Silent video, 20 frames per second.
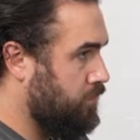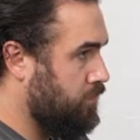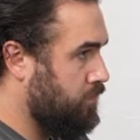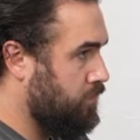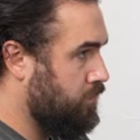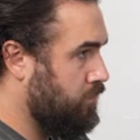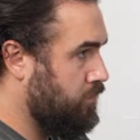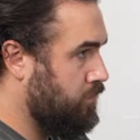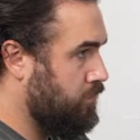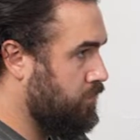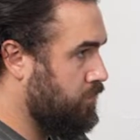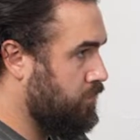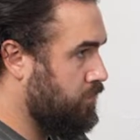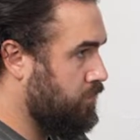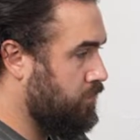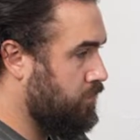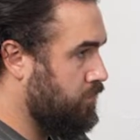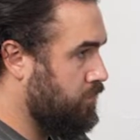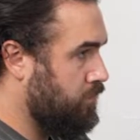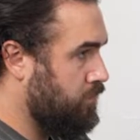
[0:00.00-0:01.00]

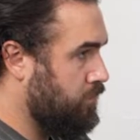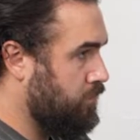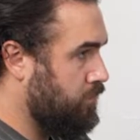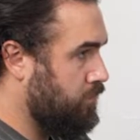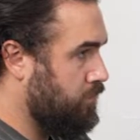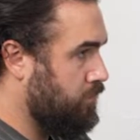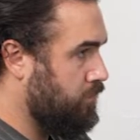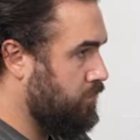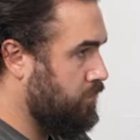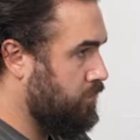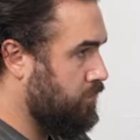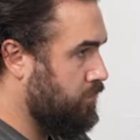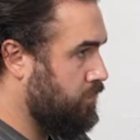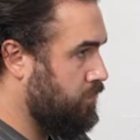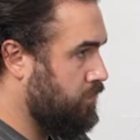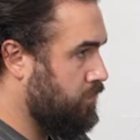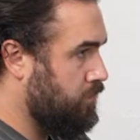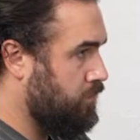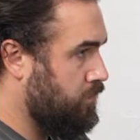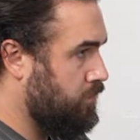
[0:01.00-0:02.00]

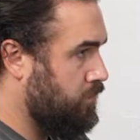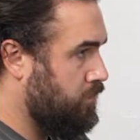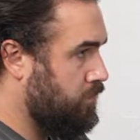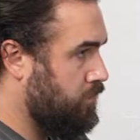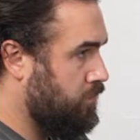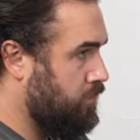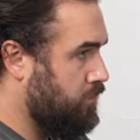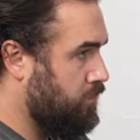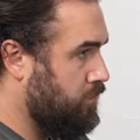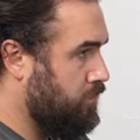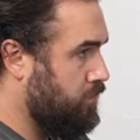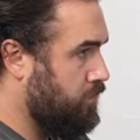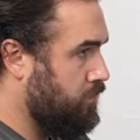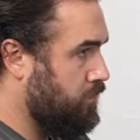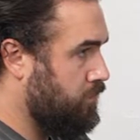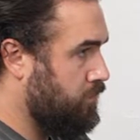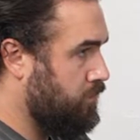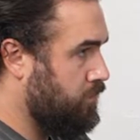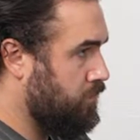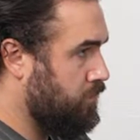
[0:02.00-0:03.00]

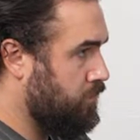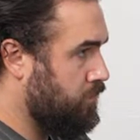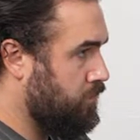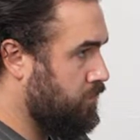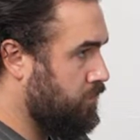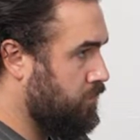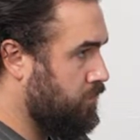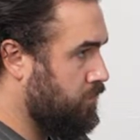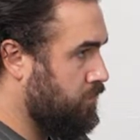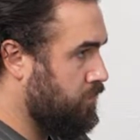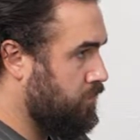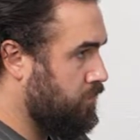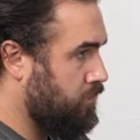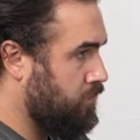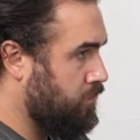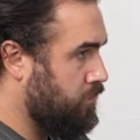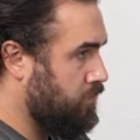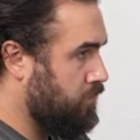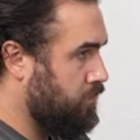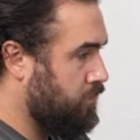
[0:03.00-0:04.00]

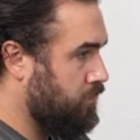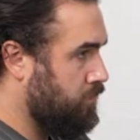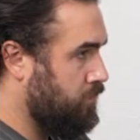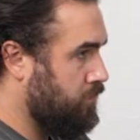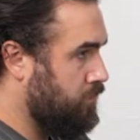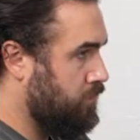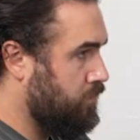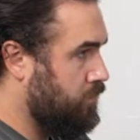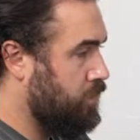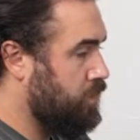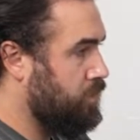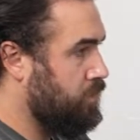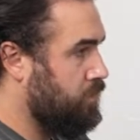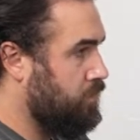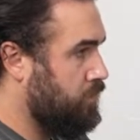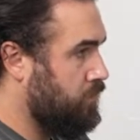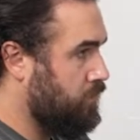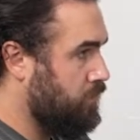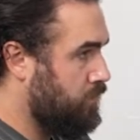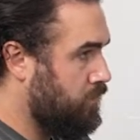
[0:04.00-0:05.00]

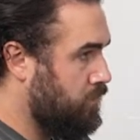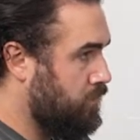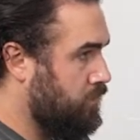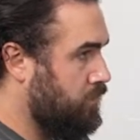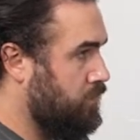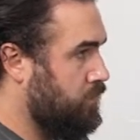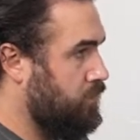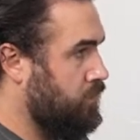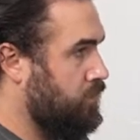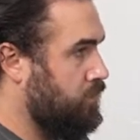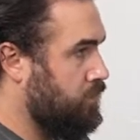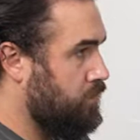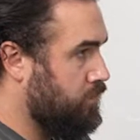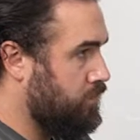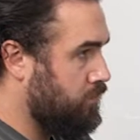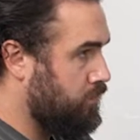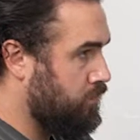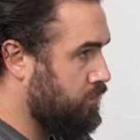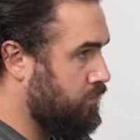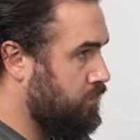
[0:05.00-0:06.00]

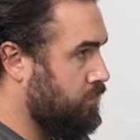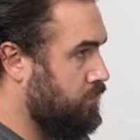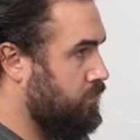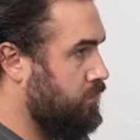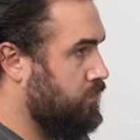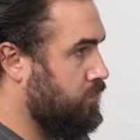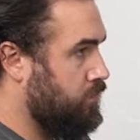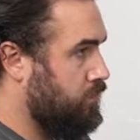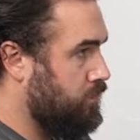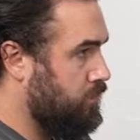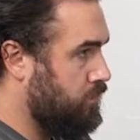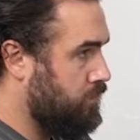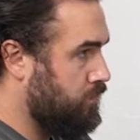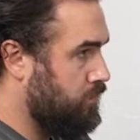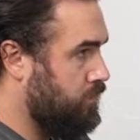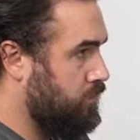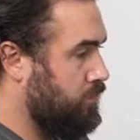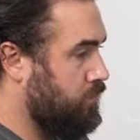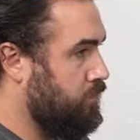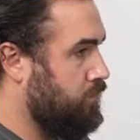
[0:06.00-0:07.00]

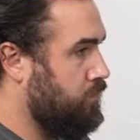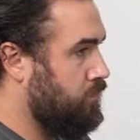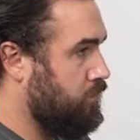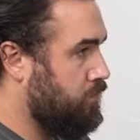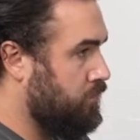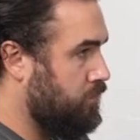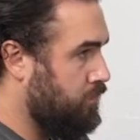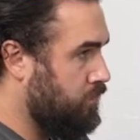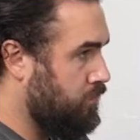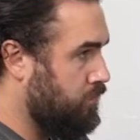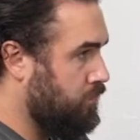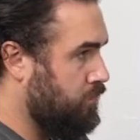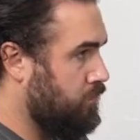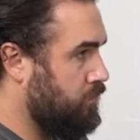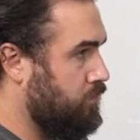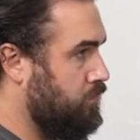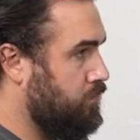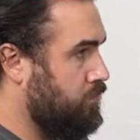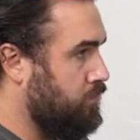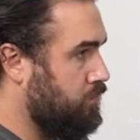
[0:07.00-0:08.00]

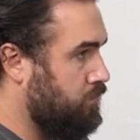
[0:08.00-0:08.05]
[no speech]